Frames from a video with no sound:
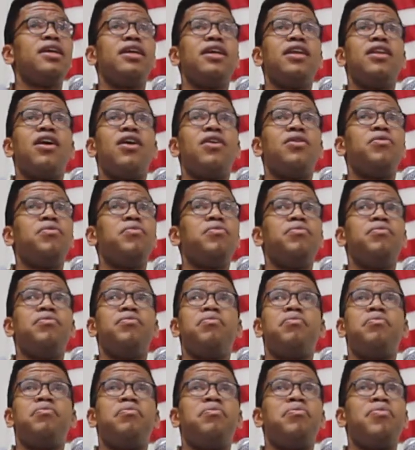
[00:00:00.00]
you know,
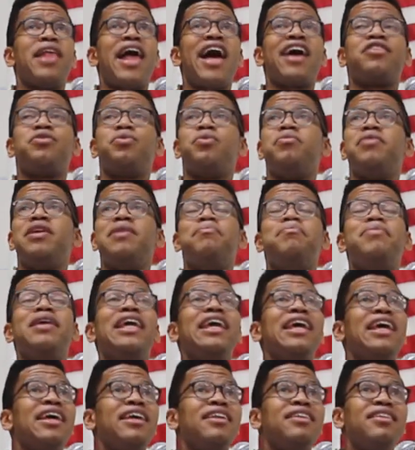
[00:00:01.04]
blacks would be
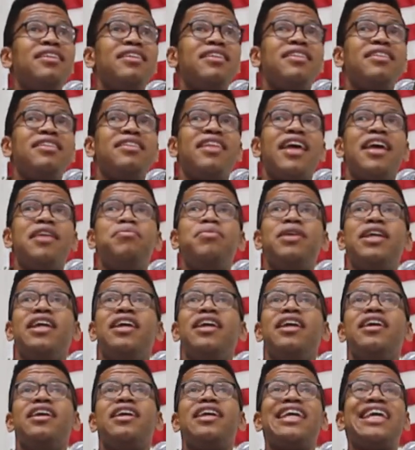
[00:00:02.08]
beaten, they'd
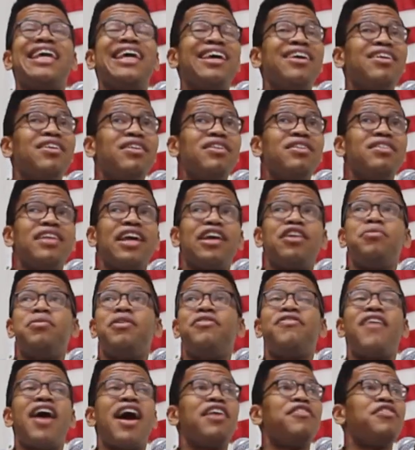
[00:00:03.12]
be killed, they could
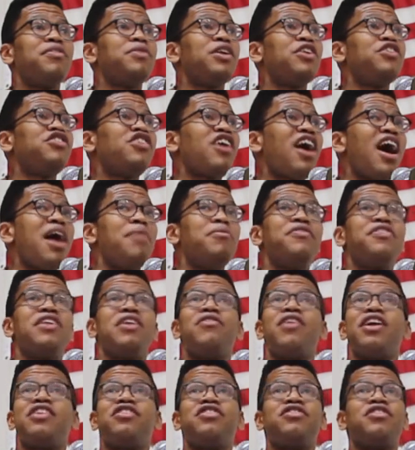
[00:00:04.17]
be fired from their job if they
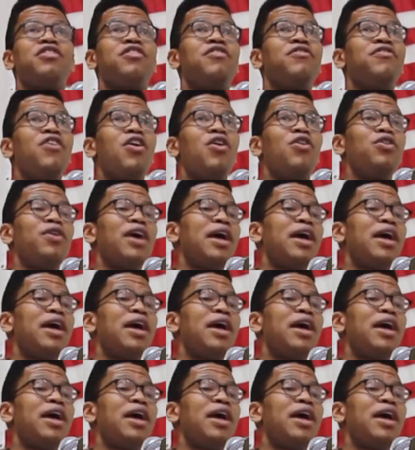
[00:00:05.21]
registered to vote.